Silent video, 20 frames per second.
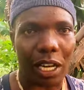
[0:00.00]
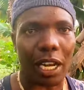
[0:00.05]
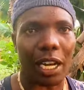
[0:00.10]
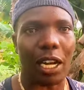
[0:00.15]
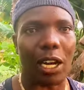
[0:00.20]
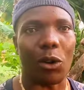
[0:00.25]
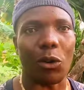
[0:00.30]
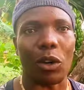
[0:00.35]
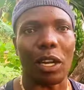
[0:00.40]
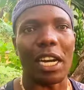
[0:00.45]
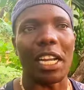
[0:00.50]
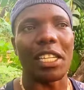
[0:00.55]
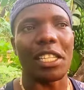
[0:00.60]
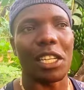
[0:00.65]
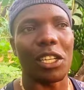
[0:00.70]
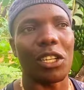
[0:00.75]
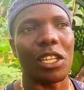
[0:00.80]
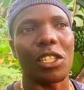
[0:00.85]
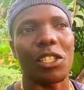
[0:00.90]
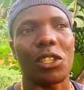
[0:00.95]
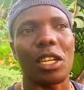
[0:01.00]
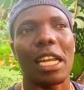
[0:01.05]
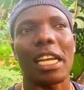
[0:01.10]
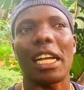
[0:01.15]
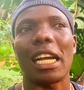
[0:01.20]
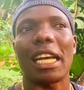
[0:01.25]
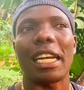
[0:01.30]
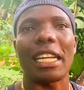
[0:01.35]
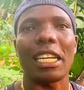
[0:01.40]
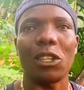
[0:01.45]
uh, organization. It's
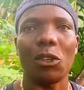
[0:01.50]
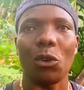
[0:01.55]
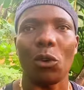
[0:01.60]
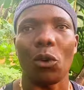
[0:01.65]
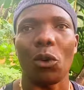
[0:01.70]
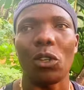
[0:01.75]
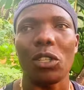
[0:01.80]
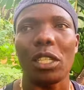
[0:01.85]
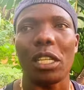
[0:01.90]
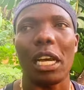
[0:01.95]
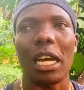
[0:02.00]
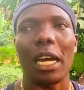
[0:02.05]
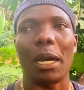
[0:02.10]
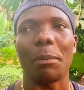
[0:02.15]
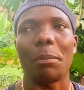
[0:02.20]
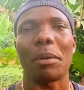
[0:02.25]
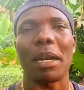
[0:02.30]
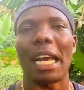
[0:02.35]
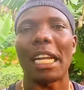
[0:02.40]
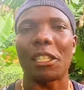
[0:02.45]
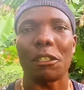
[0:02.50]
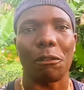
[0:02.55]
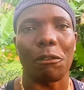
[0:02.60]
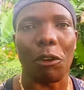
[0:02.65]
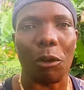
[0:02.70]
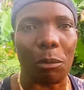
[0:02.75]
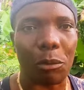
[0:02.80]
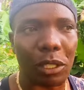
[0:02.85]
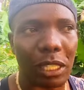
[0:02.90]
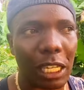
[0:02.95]
like a Red Cross uh,
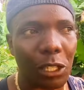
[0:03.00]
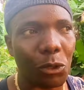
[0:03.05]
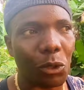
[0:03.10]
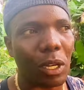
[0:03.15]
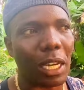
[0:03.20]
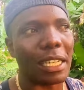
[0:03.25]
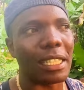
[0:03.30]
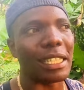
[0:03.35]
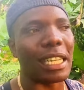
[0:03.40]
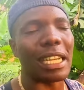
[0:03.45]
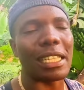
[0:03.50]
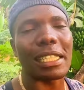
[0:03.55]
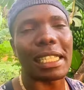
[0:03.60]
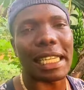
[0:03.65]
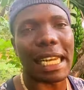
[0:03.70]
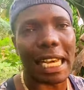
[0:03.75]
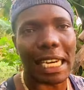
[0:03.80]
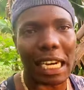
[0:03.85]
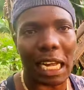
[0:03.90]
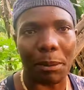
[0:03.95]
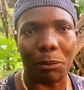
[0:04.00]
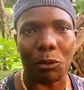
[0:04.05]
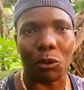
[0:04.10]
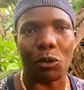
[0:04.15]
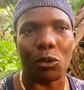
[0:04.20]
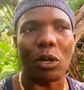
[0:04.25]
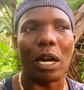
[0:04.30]
platform that you can just learn up to.